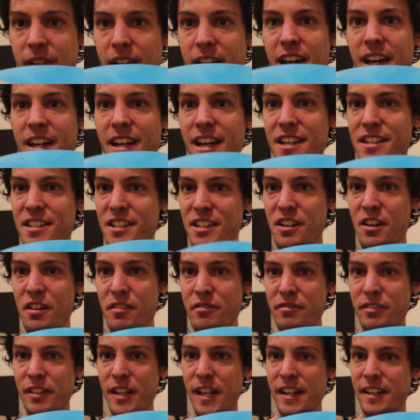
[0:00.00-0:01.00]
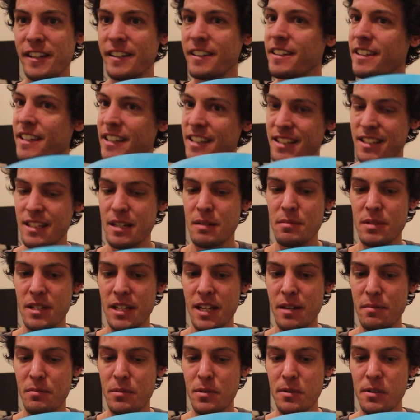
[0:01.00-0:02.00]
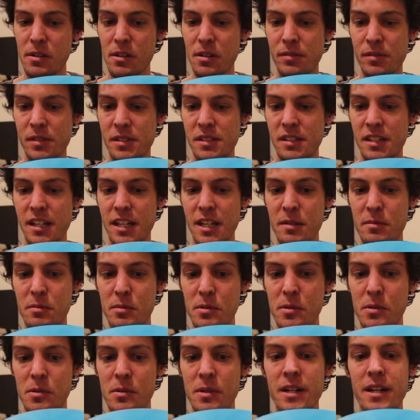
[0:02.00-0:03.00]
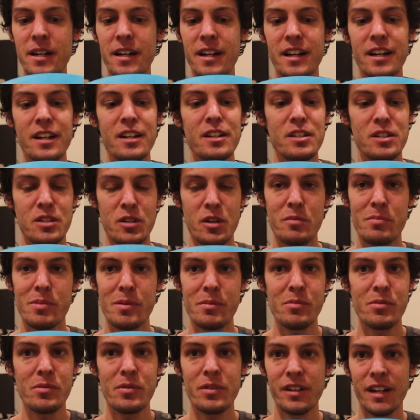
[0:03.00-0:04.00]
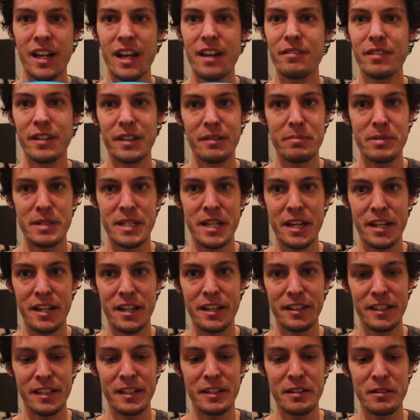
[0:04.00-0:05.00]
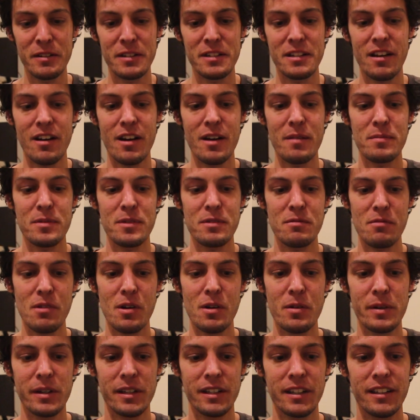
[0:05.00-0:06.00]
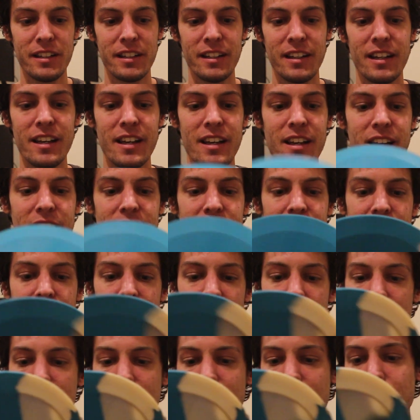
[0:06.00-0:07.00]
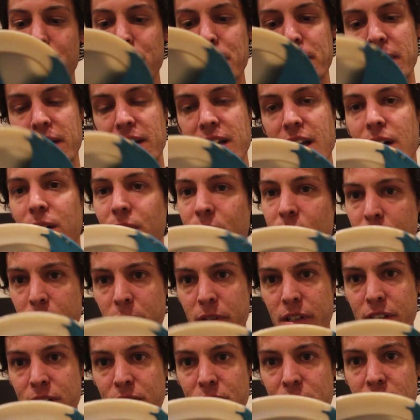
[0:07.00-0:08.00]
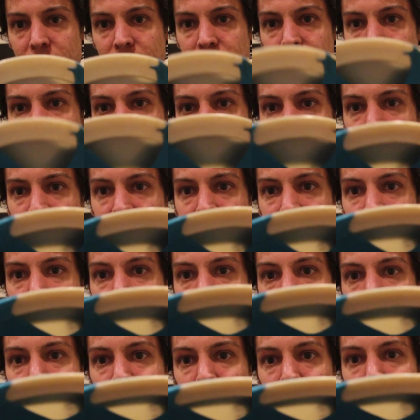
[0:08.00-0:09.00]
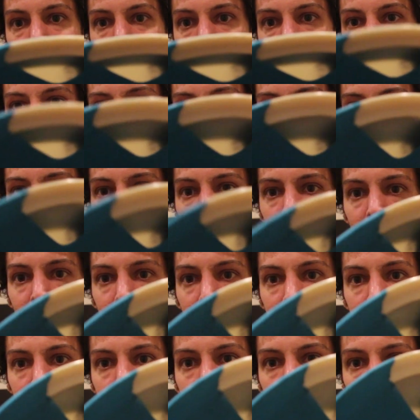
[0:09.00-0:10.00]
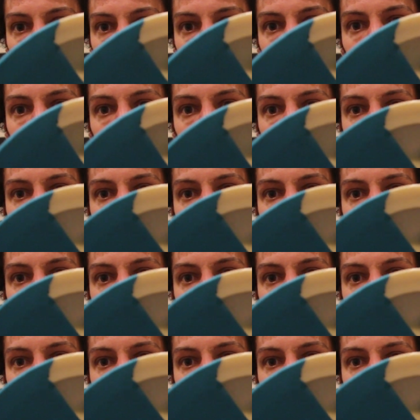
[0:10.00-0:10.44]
And as it got flatter, it seemed to get more overstable, so people weren't having particularly good times throwing it. And now it's pretty useless that it's got this huge hole in the bottom.